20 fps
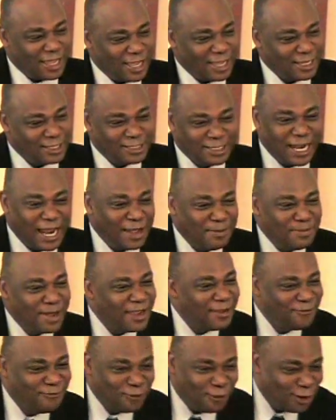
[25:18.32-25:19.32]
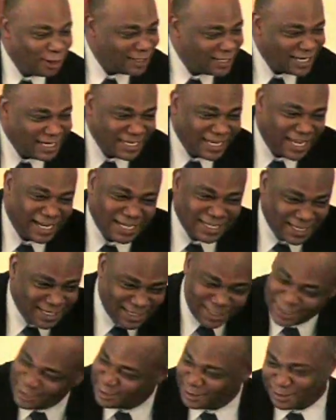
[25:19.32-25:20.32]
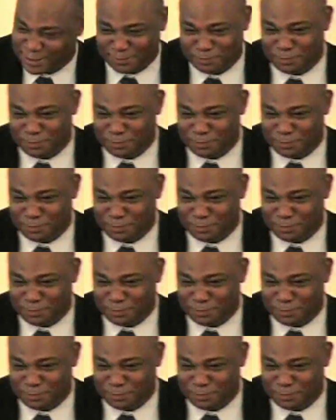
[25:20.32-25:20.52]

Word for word: It's not my fault that Nelly is